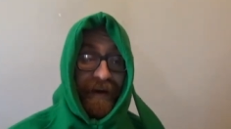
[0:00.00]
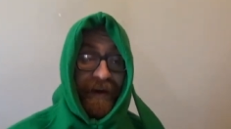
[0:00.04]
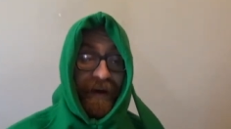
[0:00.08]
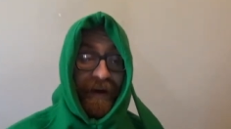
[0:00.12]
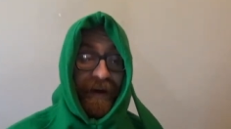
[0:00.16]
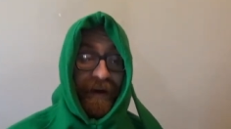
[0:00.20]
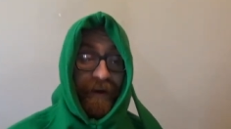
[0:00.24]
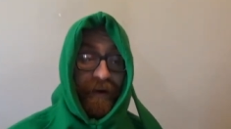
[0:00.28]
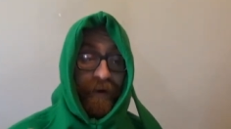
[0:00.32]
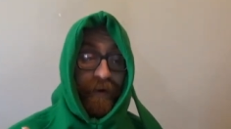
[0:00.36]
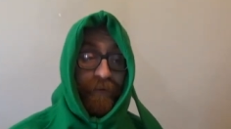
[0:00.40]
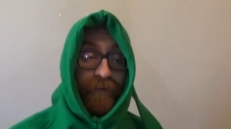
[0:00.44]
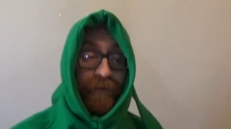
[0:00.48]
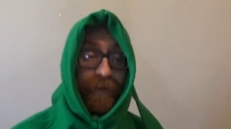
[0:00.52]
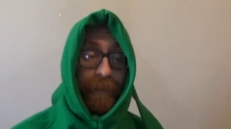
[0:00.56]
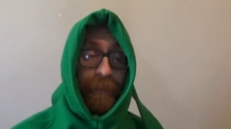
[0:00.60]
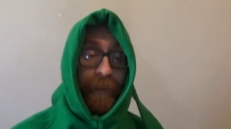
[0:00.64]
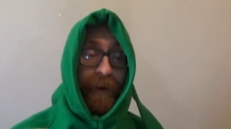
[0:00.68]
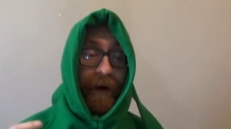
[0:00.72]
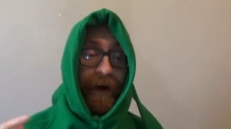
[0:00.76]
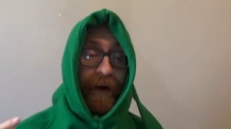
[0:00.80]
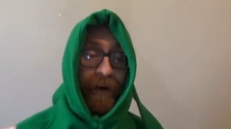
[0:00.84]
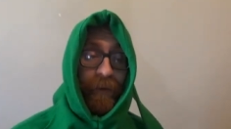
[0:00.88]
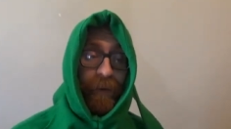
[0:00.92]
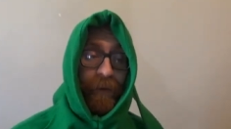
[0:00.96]
head over to
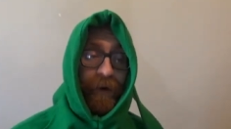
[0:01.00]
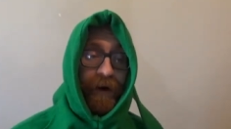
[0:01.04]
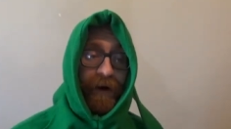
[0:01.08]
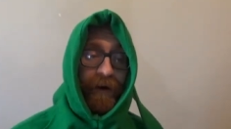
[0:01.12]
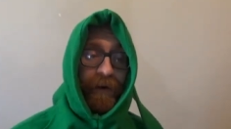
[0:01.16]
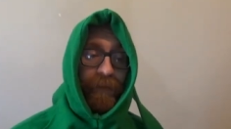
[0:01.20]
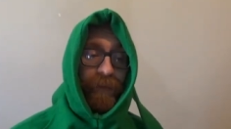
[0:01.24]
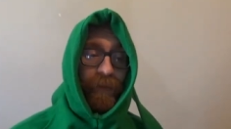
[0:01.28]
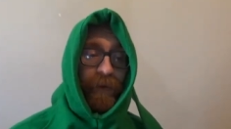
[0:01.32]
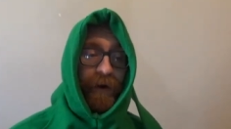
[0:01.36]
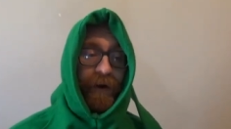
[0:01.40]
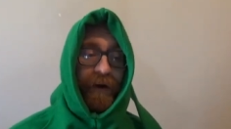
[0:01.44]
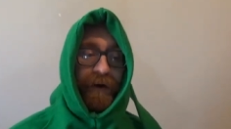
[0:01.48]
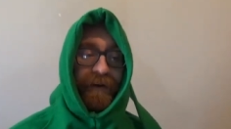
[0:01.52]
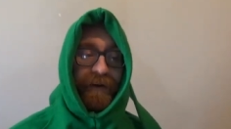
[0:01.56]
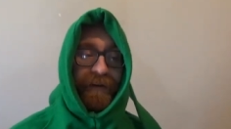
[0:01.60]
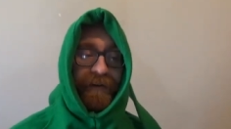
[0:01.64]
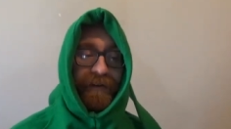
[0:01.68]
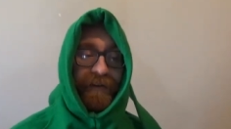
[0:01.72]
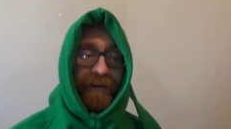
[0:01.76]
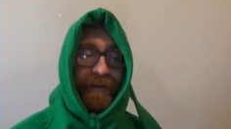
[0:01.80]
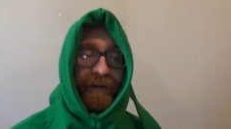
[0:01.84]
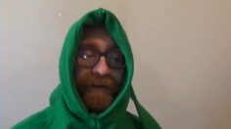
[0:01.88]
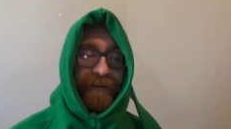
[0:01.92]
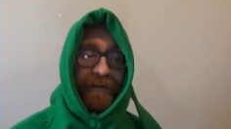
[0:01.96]
part one where I
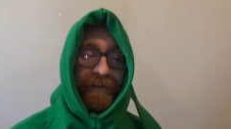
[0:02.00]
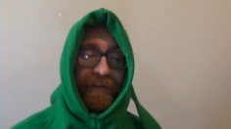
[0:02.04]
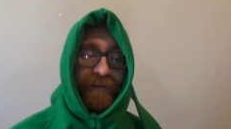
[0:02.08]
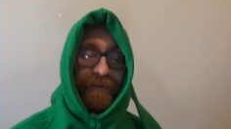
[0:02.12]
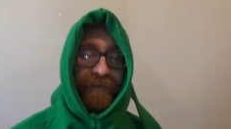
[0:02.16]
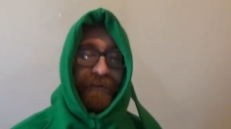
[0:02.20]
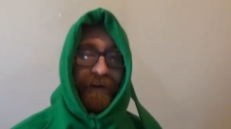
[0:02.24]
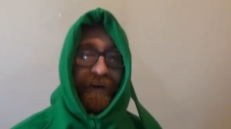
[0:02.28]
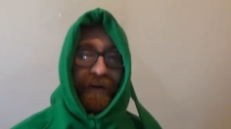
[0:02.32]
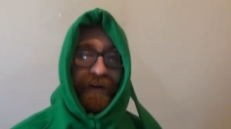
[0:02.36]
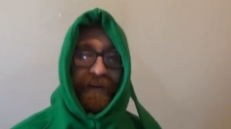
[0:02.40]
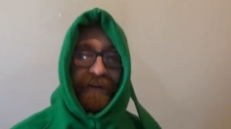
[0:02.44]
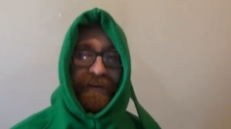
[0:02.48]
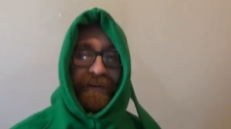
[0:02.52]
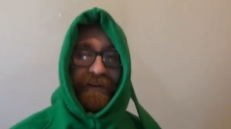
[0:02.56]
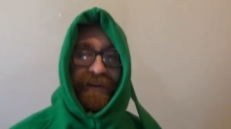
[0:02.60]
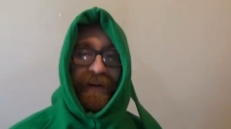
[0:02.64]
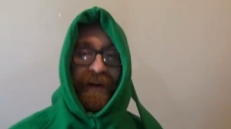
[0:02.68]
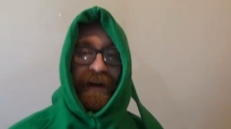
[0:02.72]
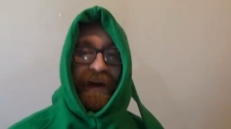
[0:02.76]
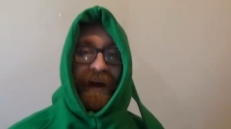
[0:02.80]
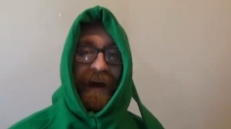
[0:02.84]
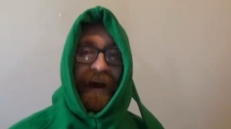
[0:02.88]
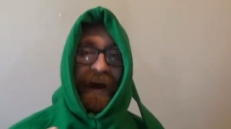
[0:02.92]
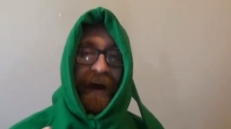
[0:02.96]
discuss the fashion
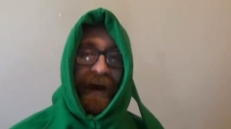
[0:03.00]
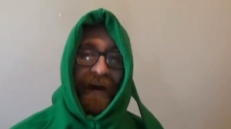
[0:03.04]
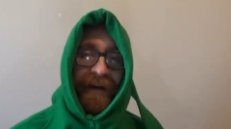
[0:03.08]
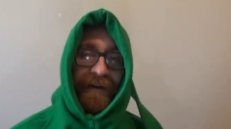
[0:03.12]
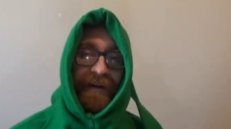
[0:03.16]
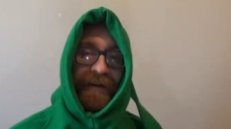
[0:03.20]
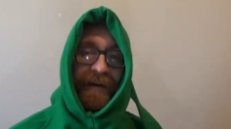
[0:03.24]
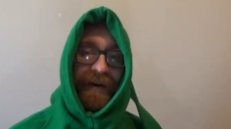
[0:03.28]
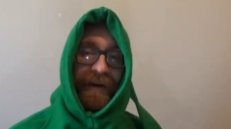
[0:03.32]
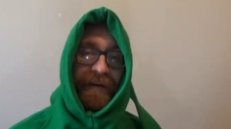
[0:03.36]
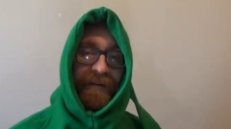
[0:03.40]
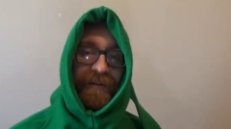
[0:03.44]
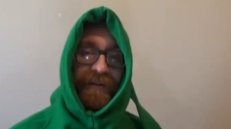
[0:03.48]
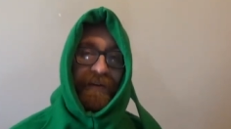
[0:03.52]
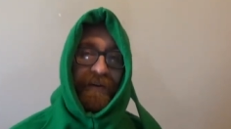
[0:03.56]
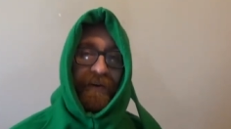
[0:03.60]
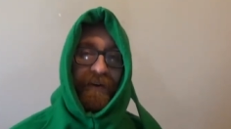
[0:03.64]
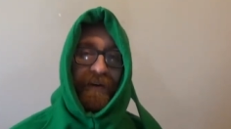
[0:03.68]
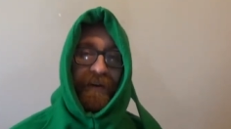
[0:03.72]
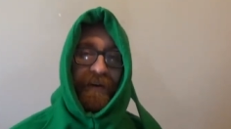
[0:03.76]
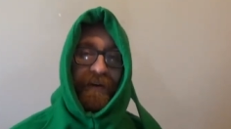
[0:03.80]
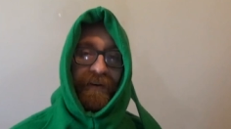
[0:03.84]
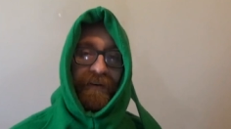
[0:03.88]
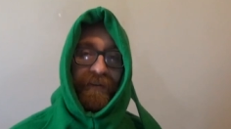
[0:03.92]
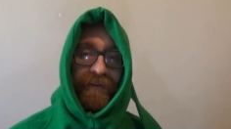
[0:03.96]
and
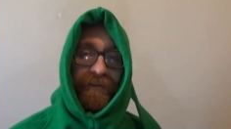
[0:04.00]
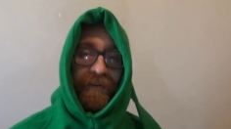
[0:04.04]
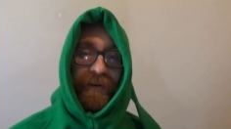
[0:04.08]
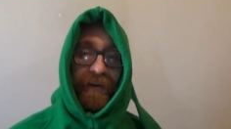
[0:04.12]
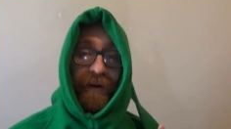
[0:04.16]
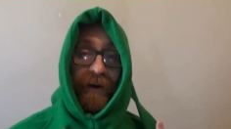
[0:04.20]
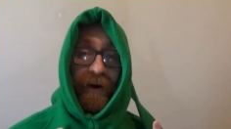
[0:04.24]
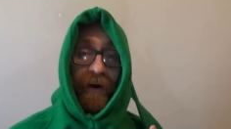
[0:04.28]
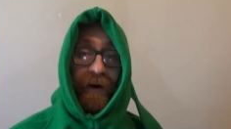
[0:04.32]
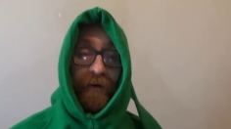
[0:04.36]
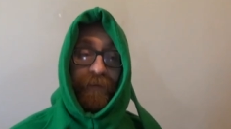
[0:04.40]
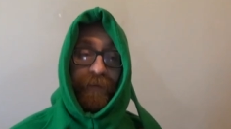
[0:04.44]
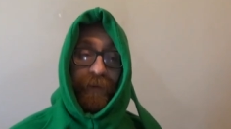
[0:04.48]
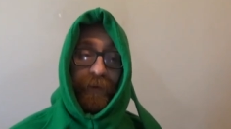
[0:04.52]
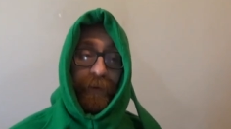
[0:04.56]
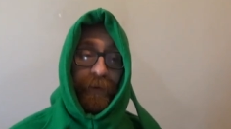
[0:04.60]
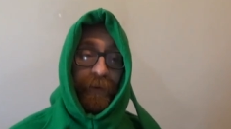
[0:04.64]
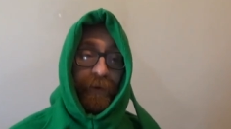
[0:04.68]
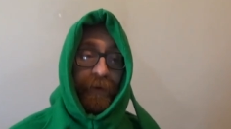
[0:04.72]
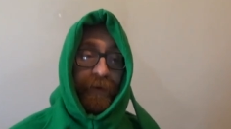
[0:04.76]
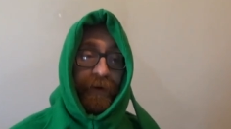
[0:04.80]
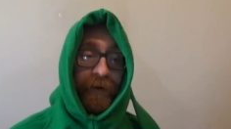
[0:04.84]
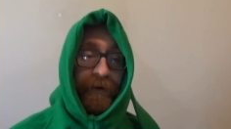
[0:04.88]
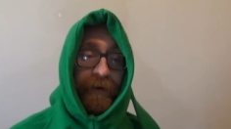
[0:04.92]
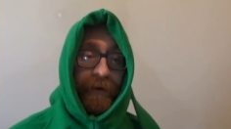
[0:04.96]
textile history of the
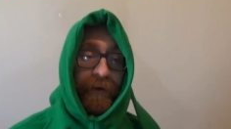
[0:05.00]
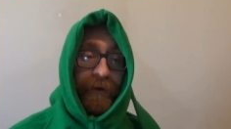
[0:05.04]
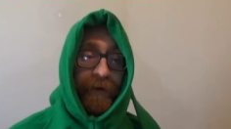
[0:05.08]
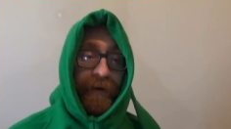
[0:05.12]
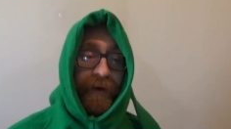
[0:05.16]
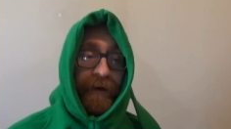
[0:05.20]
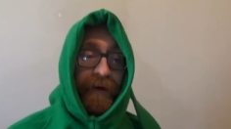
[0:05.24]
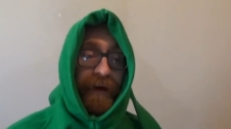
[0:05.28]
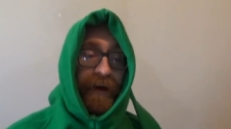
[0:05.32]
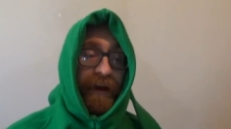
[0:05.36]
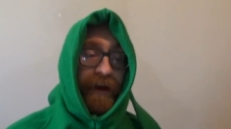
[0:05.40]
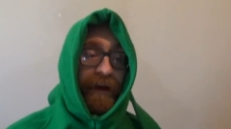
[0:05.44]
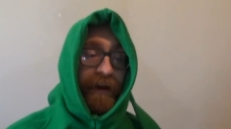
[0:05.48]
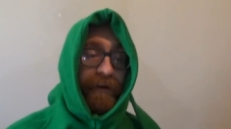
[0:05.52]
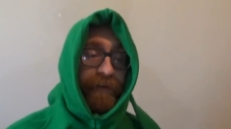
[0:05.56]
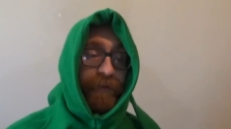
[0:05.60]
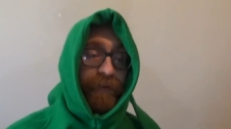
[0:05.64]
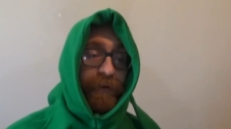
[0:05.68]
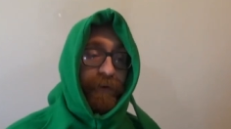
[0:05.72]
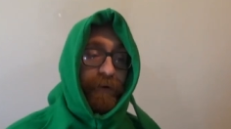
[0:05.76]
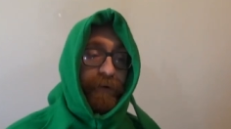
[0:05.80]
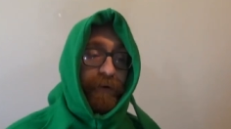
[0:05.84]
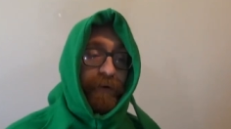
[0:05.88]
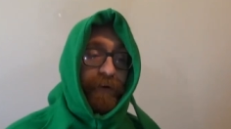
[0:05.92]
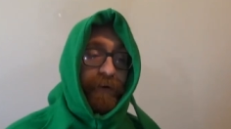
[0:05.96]
hood. If
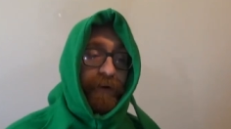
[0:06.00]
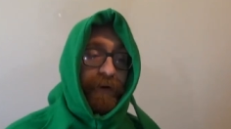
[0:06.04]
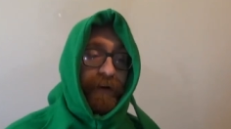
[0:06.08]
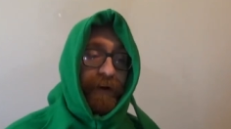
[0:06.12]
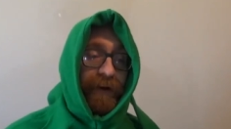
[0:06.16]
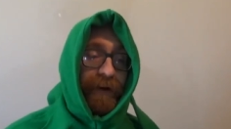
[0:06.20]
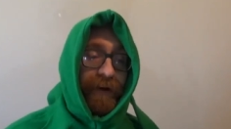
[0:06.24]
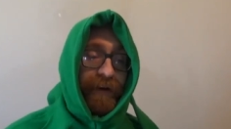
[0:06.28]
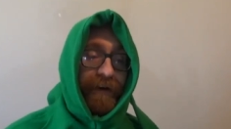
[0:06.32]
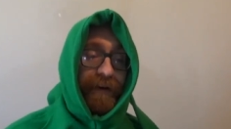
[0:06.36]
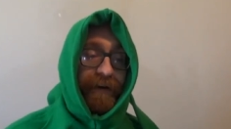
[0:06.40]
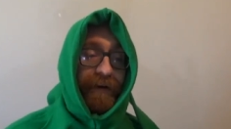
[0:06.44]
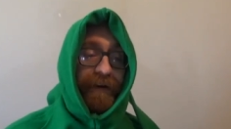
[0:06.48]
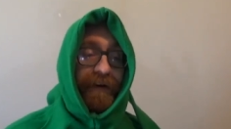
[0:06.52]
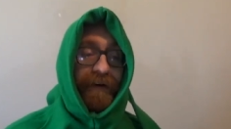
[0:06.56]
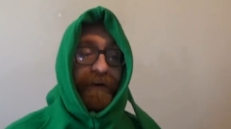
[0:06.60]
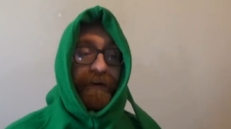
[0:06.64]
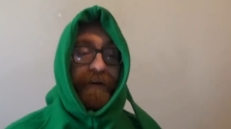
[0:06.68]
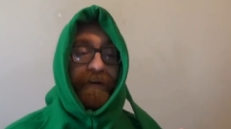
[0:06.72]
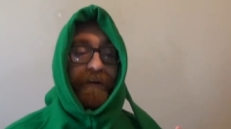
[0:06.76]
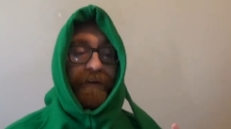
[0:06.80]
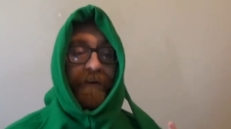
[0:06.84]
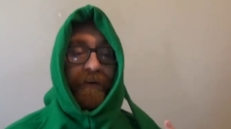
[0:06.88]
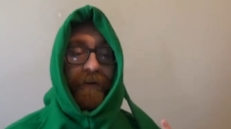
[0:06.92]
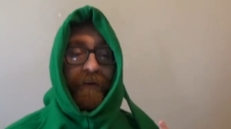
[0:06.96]
you're here
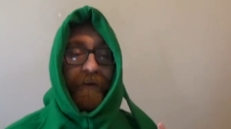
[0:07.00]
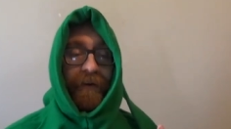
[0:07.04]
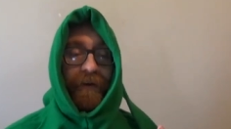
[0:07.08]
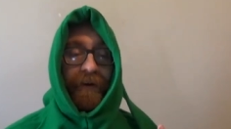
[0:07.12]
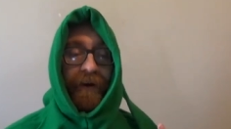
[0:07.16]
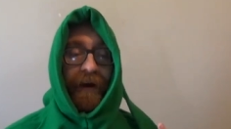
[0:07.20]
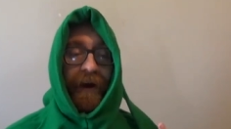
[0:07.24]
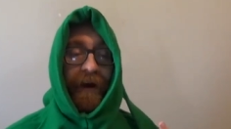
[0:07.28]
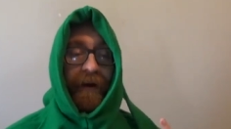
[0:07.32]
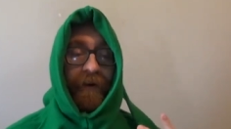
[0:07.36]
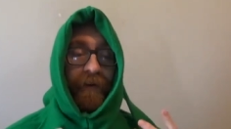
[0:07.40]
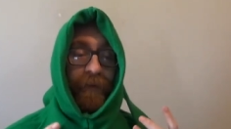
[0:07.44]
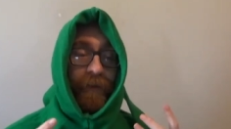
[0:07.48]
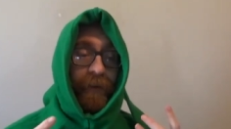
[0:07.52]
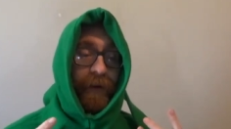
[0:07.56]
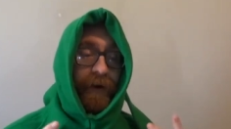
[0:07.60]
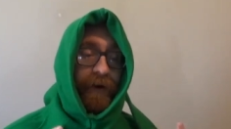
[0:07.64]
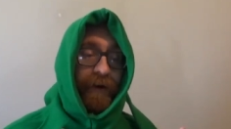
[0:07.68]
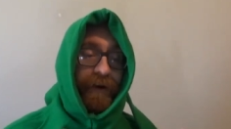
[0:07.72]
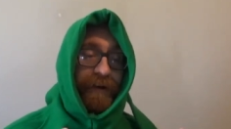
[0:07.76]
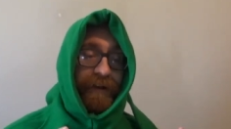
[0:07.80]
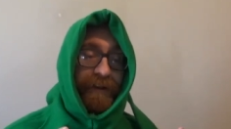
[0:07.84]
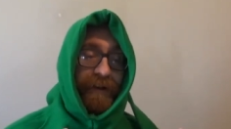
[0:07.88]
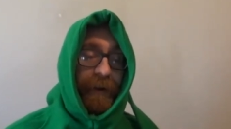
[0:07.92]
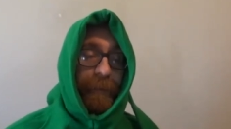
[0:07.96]
to learn how to
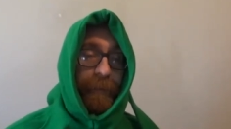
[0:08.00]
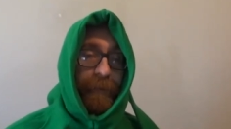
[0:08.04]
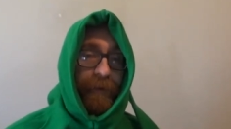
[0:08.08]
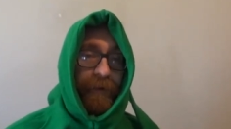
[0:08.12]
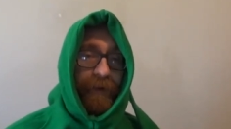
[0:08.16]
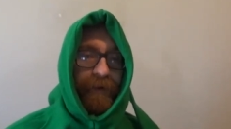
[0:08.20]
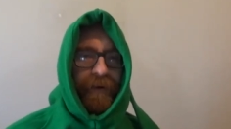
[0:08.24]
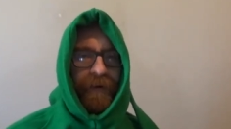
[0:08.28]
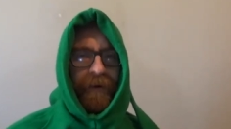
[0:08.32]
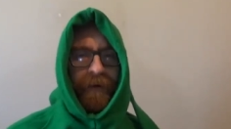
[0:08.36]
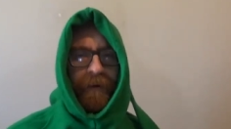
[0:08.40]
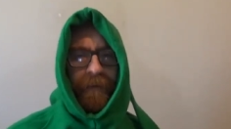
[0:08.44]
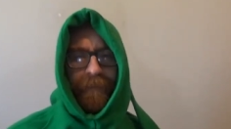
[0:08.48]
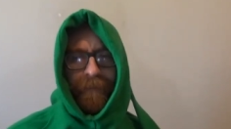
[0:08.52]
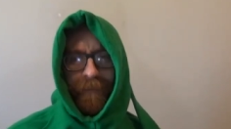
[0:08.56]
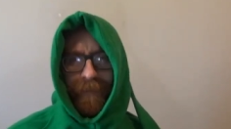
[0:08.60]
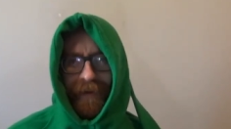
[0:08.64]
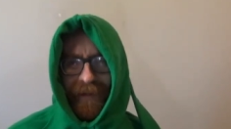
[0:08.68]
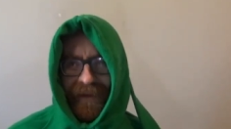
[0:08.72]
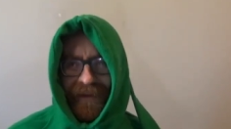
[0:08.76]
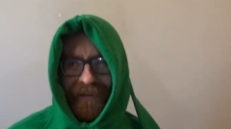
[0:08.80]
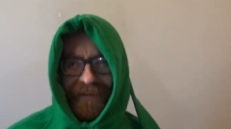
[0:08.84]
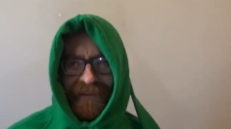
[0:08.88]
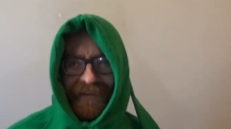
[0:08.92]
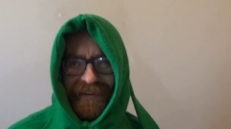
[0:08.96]
wear a chaperon,
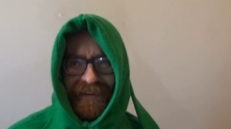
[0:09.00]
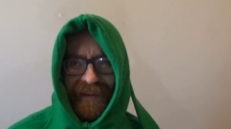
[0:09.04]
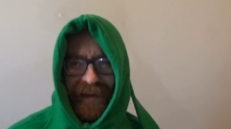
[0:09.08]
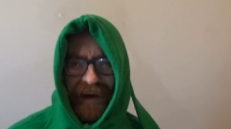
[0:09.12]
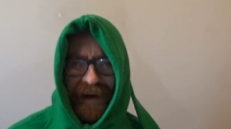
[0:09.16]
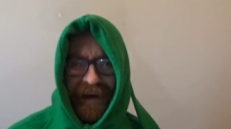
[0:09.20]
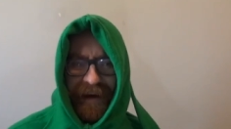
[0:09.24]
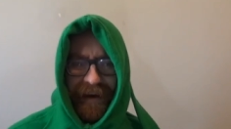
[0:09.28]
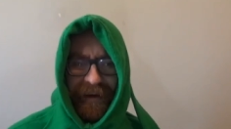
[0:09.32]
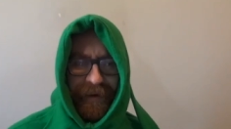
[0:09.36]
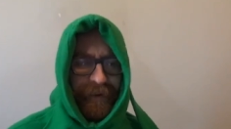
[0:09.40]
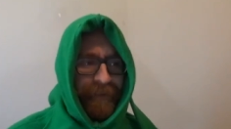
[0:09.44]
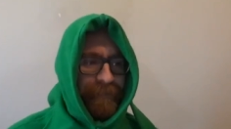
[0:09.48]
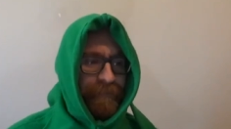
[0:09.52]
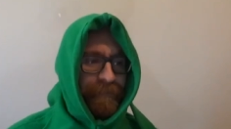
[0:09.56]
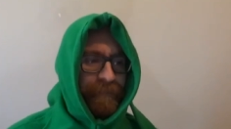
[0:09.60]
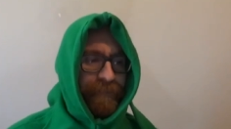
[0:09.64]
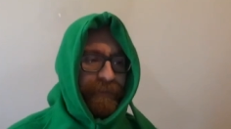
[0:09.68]
please stay.